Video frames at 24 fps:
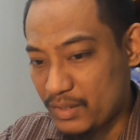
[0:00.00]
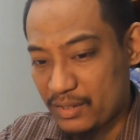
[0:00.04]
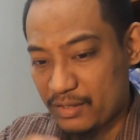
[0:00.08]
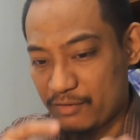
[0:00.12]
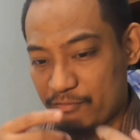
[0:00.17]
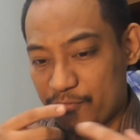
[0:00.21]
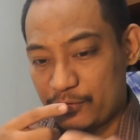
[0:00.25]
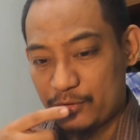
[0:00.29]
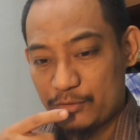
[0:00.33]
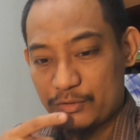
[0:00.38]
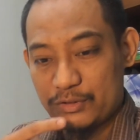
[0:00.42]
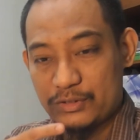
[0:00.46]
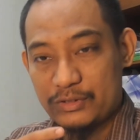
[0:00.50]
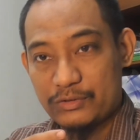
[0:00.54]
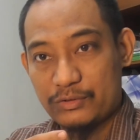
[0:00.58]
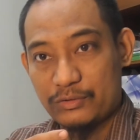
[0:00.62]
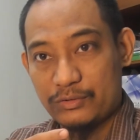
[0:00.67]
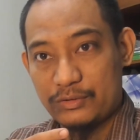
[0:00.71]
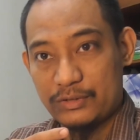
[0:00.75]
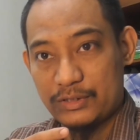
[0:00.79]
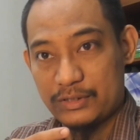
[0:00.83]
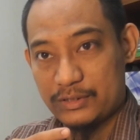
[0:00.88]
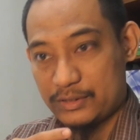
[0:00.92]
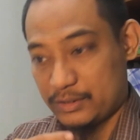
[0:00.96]
even though it's
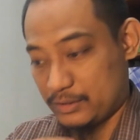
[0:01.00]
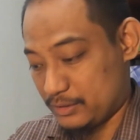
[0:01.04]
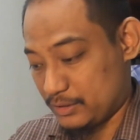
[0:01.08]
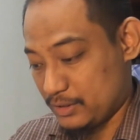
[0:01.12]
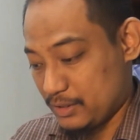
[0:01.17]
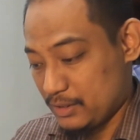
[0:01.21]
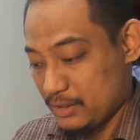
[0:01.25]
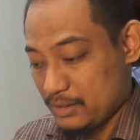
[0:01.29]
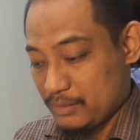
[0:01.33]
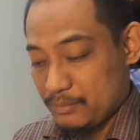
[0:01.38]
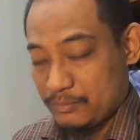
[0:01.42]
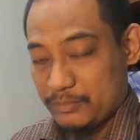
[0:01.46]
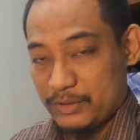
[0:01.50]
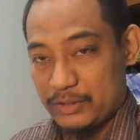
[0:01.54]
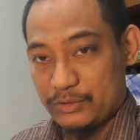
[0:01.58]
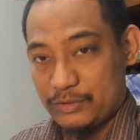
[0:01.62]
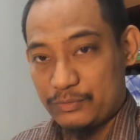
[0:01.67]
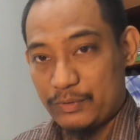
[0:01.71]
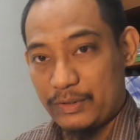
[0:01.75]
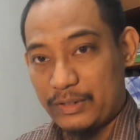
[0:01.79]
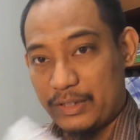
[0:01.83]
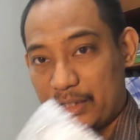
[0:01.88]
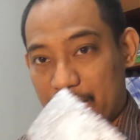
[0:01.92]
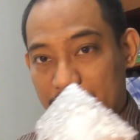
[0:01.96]
so distant. This
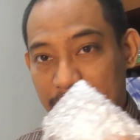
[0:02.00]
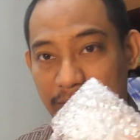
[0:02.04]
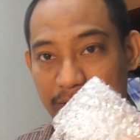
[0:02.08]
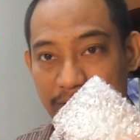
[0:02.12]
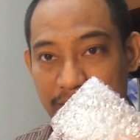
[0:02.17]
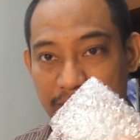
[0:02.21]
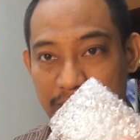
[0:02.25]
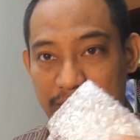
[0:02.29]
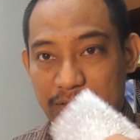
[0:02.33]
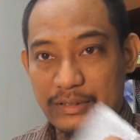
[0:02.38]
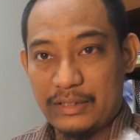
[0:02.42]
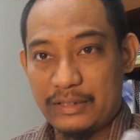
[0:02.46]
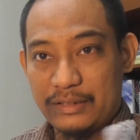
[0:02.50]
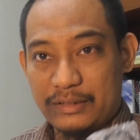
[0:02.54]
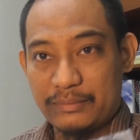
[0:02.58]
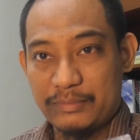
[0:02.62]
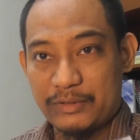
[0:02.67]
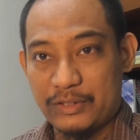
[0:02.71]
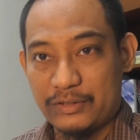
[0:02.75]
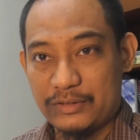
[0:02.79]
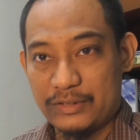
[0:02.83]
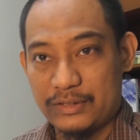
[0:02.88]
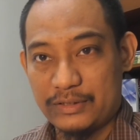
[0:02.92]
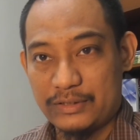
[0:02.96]
one I really like
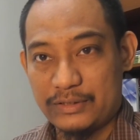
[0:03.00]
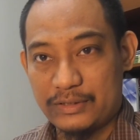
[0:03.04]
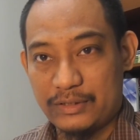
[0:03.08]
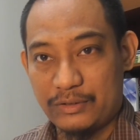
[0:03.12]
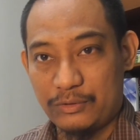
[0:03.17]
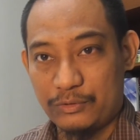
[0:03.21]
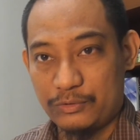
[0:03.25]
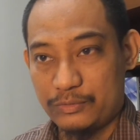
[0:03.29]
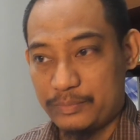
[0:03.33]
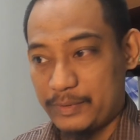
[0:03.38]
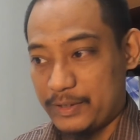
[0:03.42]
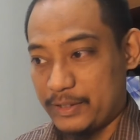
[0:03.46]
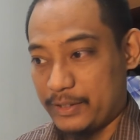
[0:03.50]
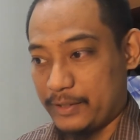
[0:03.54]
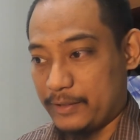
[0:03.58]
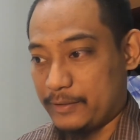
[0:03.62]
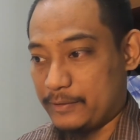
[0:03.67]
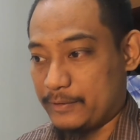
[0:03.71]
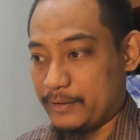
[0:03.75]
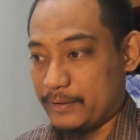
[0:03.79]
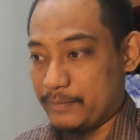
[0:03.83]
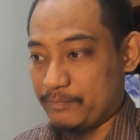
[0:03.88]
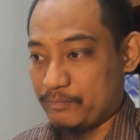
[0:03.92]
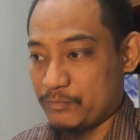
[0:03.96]
because it's close by,
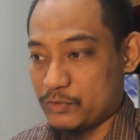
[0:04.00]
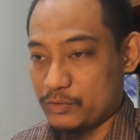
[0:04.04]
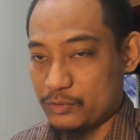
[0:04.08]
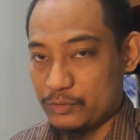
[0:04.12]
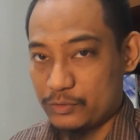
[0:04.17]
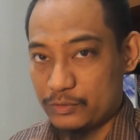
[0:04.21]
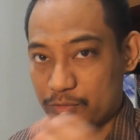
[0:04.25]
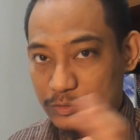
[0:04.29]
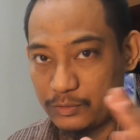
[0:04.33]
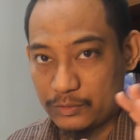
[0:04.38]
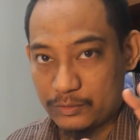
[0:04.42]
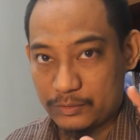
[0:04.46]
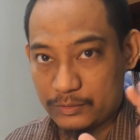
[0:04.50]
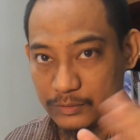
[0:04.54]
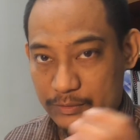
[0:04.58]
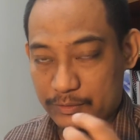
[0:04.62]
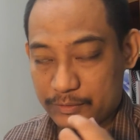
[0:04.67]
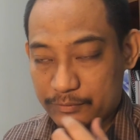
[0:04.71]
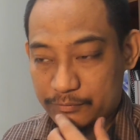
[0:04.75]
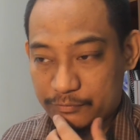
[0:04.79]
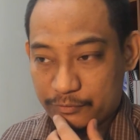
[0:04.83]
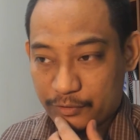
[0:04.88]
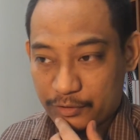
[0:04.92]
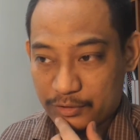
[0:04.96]
right? So
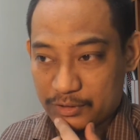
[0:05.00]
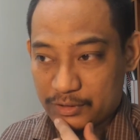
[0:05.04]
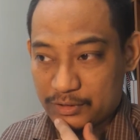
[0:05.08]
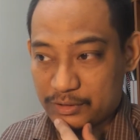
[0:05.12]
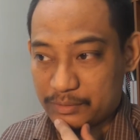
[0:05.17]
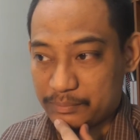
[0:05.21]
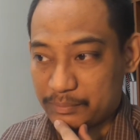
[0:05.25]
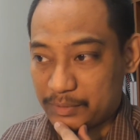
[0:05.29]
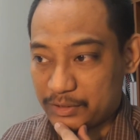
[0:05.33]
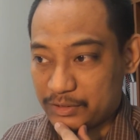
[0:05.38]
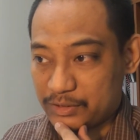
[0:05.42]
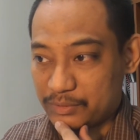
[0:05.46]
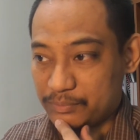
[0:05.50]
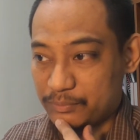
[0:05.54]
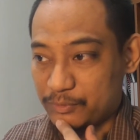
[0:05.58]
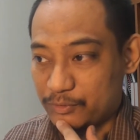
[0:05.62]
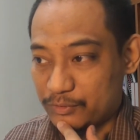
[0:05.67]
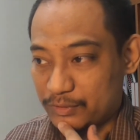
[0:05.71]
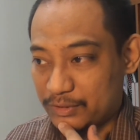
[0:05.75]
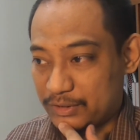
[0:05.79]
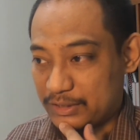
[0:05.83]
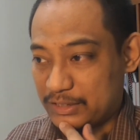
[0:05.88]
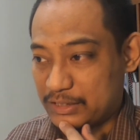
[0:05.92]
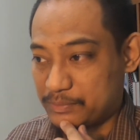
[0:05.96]
the voice is much more
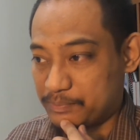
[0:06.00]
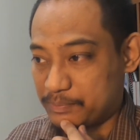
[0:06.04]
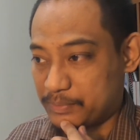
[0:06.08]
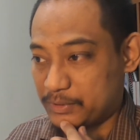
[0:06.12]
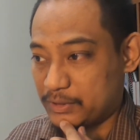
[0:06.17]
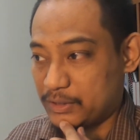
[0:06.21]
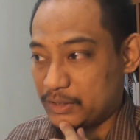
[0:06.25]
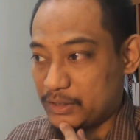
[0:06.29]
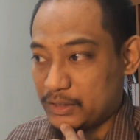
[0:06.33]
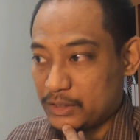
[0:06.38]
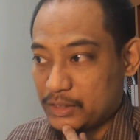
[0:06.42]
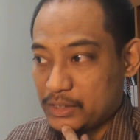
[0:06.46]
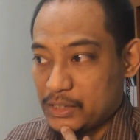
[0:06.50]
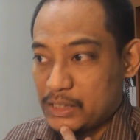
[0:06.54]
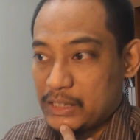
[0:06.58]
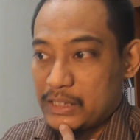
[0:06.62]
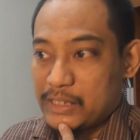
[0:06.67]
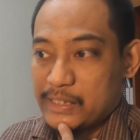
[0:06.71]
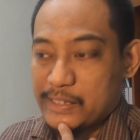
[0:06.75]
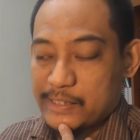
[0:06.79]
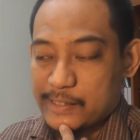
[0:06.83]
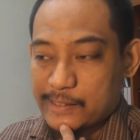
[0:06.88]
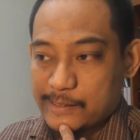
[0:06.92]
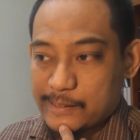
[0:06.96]
crisp.
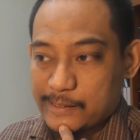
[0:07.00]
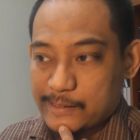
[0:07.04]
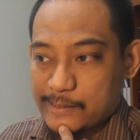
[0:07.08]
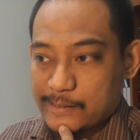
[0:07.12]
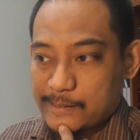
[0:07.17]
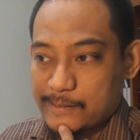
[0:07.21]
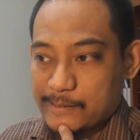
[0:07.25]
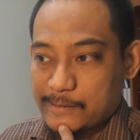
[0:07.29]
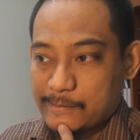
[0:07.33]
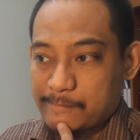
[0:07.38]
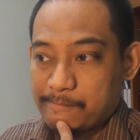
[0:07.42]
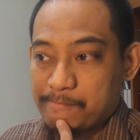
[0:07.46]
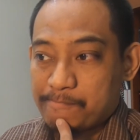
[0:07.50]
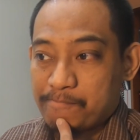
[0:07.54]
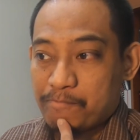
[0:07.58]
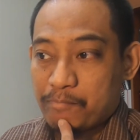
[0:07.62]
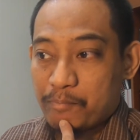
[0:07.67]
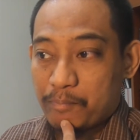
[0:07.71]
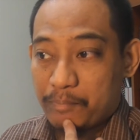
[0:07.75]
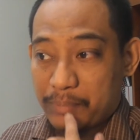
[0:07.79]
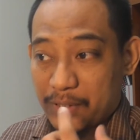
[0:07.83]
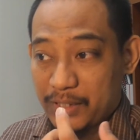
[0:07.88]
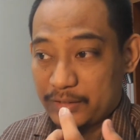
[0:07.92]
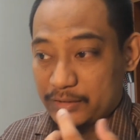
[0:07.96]

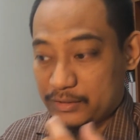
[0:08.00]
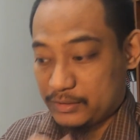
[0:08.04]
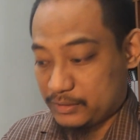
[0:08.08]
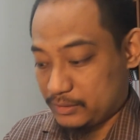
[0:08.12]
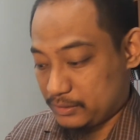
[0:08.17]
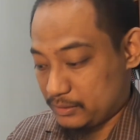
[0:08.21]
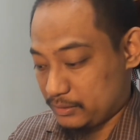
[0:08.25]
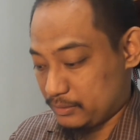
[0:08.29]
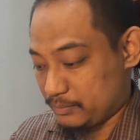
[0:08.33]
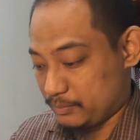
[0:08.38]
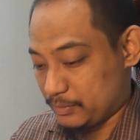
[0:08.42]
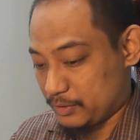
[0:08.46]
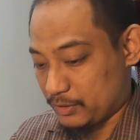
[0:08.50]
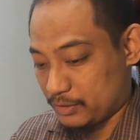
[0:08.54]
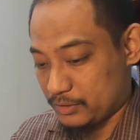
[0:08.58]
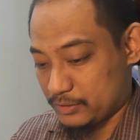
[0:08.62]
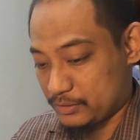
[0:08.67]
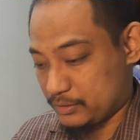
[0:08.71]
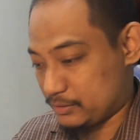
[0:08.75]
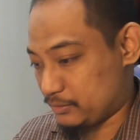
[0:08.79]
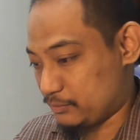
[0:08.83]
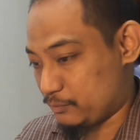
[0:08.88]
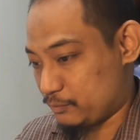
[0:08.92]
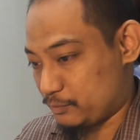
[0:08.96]
But
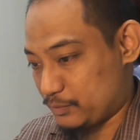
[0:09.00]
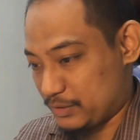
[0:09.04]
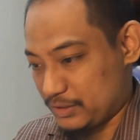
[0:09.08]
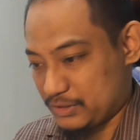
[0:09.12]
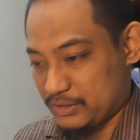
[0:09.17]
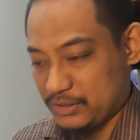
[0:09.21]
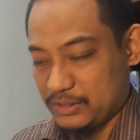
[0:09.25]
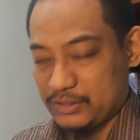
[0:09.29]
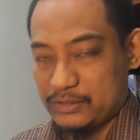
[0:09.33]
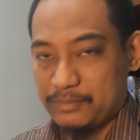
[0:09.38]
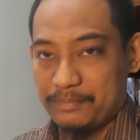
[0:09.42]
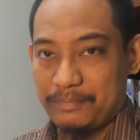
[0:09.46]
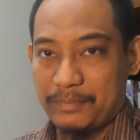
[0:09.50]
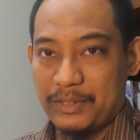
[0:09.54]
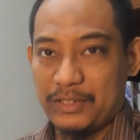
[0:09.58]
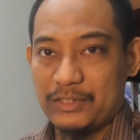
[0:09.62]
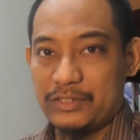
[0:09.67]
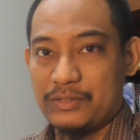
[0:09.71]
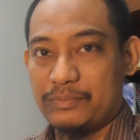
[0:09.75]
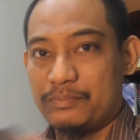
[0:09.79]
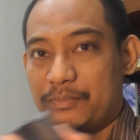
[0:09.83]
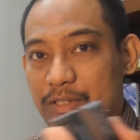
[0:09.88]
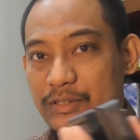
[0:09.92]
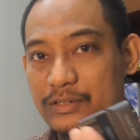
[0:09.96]
because this is much